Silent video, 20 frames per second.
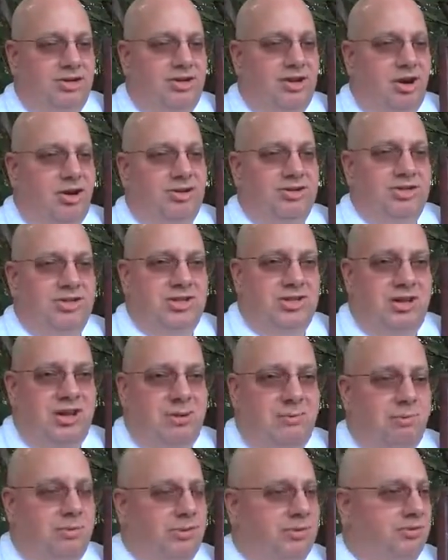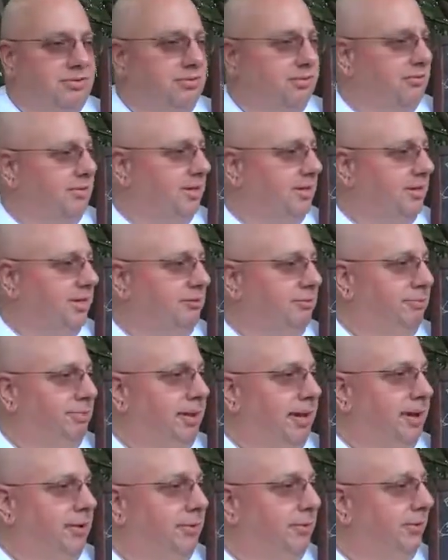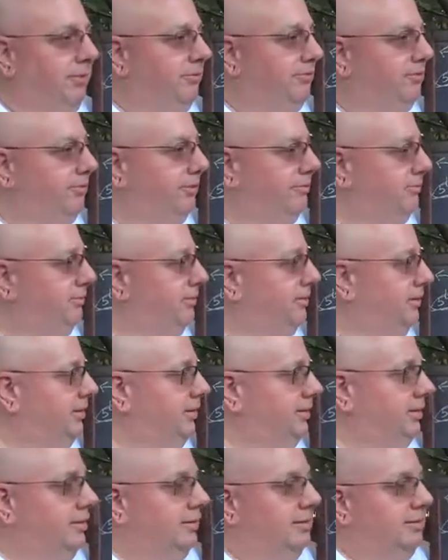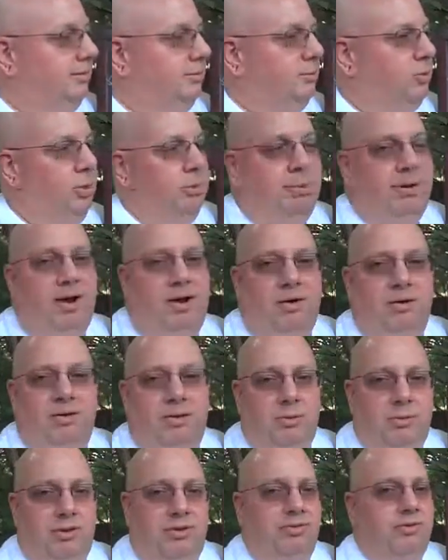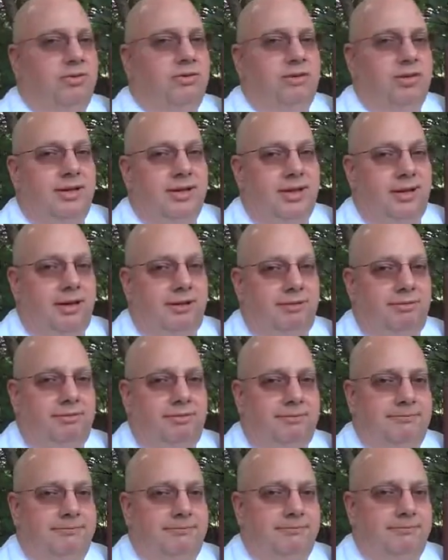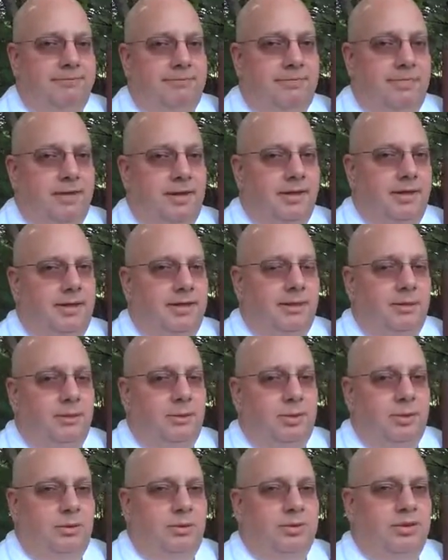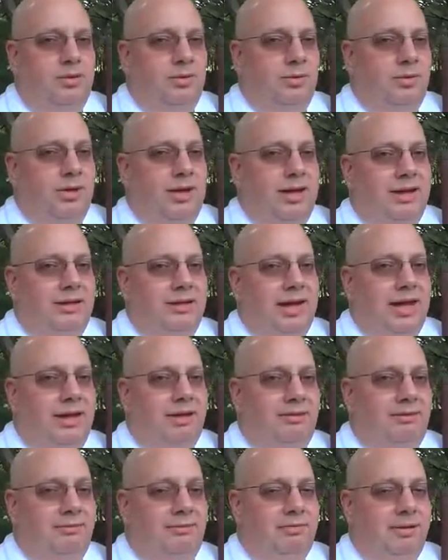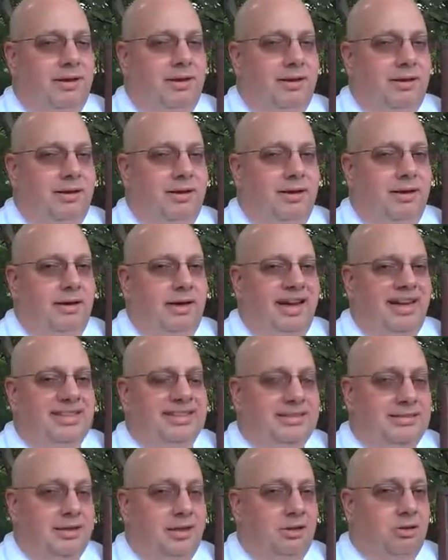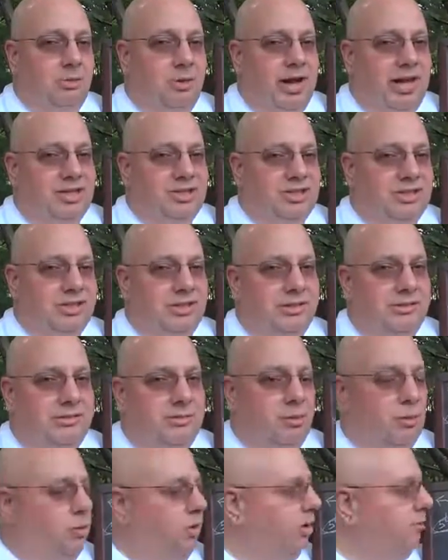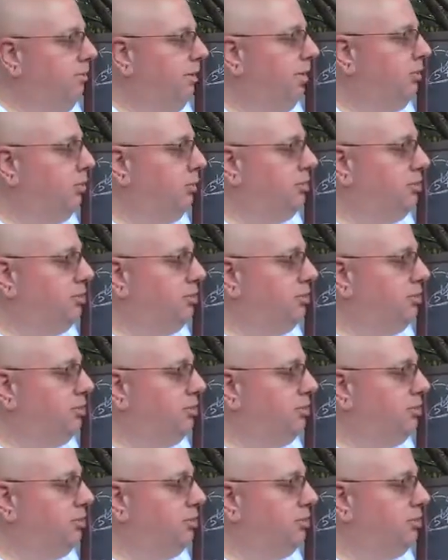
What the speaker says: and charged it up with enough power, from more power than we certainly have. We would create a acceleration whereby